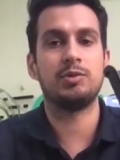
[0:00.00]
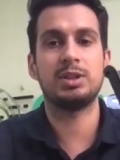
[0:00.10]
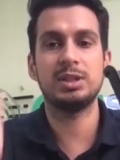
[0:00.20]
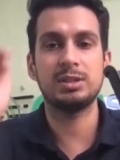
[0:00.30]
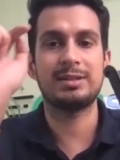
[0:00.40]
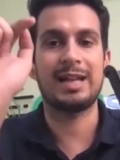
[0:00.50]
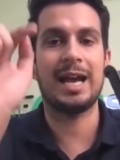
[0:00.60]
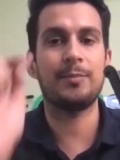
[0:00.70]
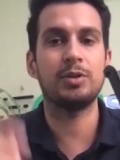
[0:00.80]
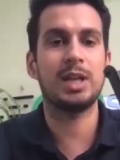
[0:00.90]
You can just
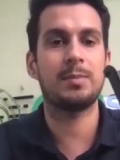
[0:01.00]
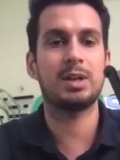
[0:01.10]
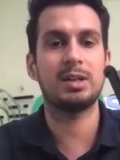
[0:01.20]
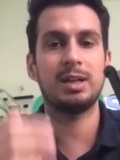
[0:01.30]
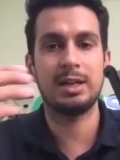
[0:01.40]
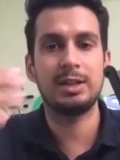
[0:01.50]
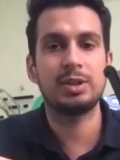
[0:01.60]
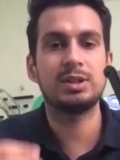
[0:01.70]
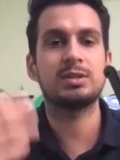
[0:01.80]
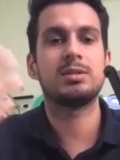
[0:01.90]
tap on that button and you
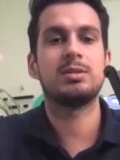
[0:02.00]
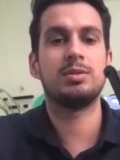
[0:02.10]
can just,